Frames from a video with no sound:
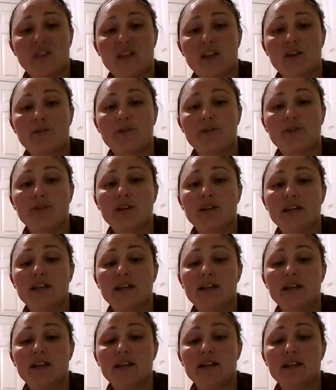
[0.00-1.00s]
If you need
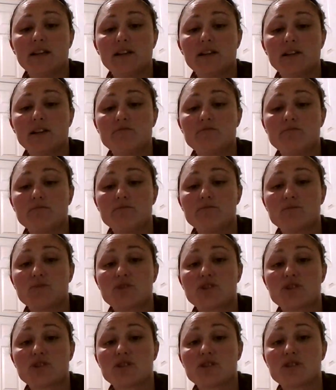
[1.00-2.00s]
anything,
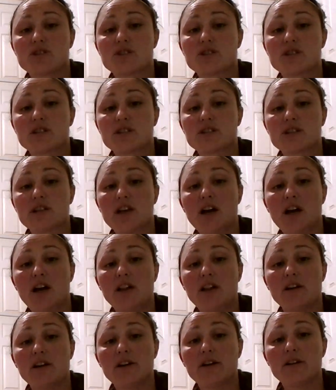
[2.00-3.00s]
just
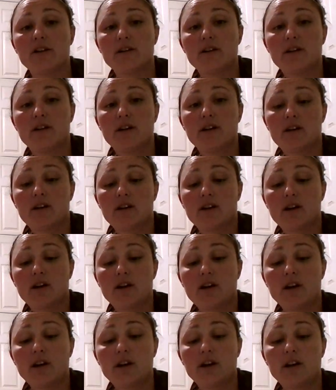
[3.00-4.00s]
holler. All
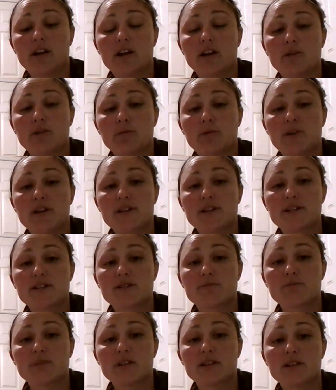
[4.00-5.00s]
right, God
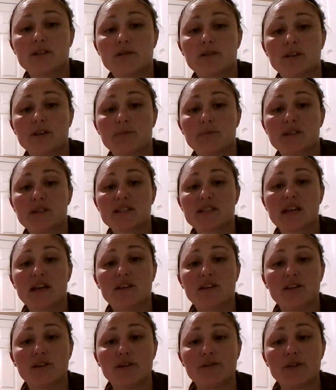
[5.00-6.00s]
bless. Me and Miss
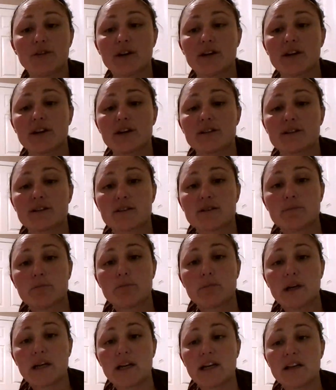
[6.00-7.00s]
Sally love you guys.
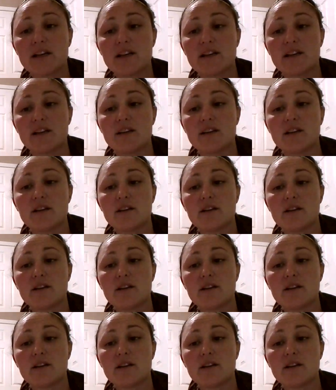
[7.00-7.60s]
Bye.